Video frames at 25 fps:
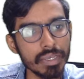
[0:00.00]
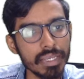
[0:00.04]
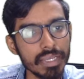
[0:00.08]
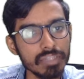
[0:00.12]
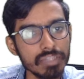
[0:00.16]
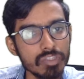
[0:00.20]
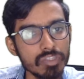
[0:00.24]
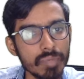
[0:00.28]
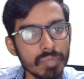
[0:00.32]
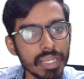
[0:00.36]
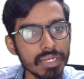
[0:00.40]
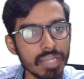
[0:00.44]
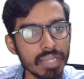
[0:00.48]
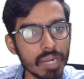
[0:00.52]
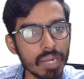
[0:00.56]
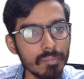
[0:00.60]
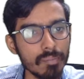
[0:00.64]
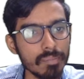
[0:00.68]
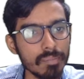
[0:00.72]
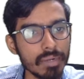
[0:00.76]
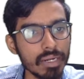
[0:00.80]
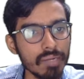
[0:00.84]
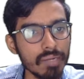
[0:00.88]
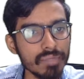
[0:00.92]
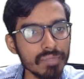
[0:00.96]
So make a dot
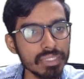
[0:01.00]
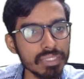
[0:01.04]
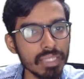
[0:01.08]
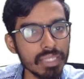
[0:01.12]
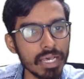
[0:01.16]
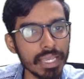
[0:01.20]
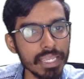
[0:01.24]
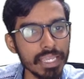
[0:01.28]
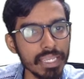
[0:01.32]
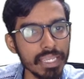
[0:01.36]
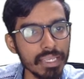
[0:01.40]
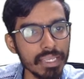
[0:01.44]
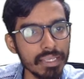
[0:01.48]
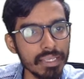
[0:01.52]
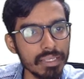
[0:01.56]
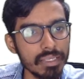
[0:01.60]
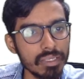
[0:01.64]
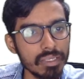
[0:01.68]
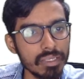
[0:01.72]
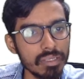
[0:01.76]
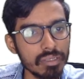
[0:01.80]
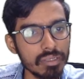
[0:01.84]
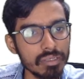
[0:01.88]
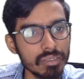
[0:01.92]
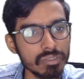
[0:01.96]
product with I.
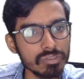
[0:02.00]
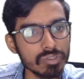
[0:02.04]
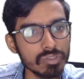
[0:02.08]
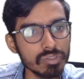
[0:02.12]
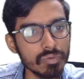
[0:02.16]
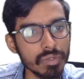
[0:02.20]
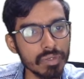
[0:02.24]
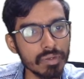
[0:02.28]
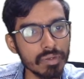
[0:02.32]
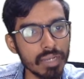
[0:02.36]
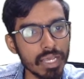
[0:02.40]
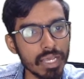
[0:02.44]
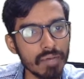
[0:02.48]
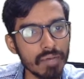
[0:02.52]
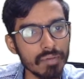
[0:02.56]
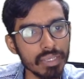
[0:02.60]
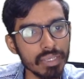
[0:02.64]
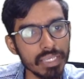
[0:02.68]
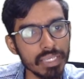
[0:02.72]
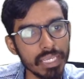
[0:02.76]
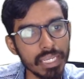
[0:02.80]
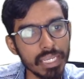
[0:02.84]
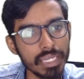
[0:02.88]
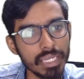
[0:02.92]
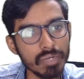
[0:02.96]
So we will have
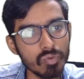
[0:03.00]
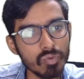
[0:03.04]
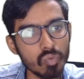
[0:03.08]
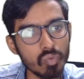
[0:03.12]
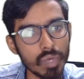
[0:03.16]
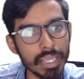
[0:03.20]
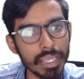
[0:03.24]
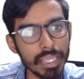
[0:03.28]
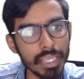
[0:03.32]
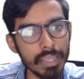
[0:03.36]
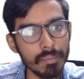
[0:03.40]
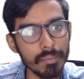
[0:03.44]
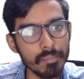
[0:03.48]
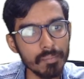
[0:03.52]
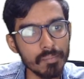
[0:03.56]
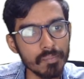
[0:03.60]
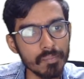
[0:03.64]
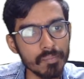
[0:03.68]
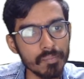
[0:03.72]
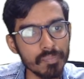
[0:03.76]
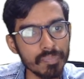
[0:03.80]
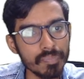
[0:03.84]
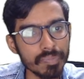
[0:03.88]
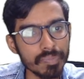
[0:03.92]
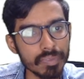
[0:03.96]
8y
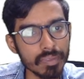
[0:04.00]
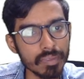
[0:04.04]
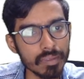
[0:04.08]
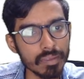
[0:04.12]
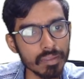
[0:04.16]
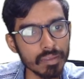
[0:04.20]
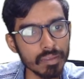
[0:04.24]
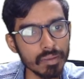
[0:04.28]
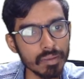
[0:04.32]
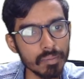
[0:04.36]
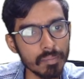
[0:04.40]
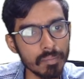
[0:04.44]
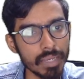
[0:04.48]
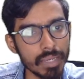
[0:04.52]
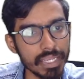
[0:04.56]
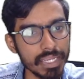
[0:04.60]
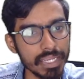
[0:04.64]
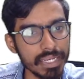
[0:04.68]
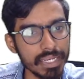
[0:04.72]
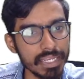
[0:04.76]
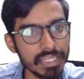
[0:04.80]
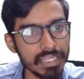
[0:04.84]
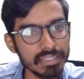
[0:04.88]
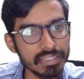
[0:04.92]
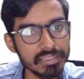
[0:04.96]

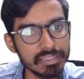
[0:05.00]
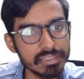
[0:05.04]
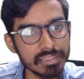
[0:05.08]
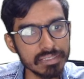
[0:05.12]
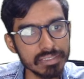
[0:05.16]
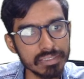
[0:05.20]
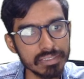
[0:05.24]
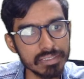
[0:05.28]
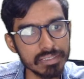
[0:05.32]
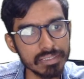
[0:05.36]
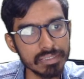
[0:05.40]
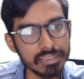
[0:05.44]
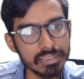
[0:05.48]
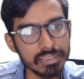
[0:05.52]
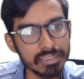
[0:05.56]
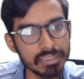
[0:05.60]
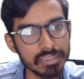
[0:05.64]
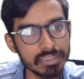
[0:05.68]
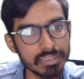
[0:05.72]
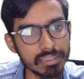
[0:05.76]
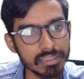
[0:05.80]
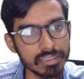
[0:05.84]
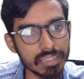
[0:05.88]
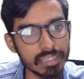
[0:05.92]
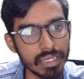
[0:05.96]
minus
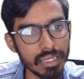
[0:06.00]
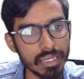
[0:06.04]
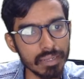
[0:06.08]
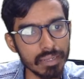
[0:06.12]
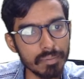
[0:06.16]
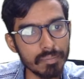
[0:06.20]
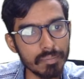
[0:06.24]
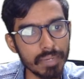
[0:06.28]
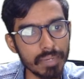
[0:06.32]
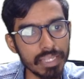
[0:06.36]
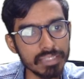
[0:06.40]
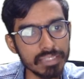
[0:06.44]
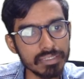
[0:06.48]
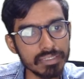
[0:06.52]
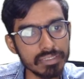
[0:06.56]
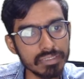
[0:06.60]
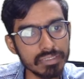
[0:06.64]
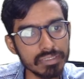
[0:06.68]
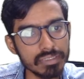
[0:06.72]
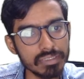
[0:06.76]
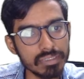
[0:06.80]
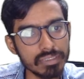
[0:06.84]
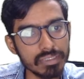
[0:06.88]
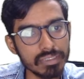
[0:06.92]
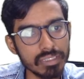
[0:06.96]
plus
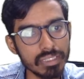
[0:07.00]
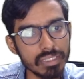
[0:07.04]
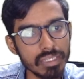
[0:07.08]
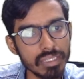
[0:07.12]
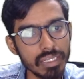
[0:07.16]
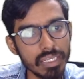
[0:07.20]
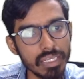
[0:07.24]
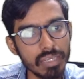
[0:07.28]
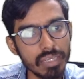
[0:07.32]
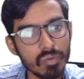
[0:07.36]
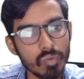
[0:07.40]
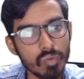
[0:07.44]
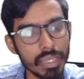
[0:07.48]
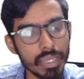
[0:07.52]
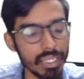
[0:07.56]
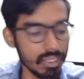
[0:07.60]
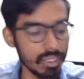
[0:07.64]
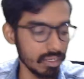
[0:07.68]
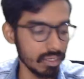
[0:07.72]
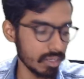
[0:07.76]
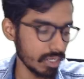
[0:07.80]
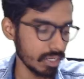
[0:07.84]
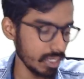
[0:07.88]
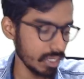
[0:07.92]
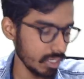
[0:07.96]
3y,
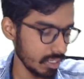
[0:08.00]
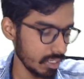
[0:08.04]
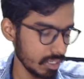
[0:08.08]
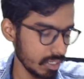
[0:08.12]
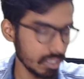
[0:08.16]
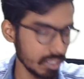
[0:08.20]
right?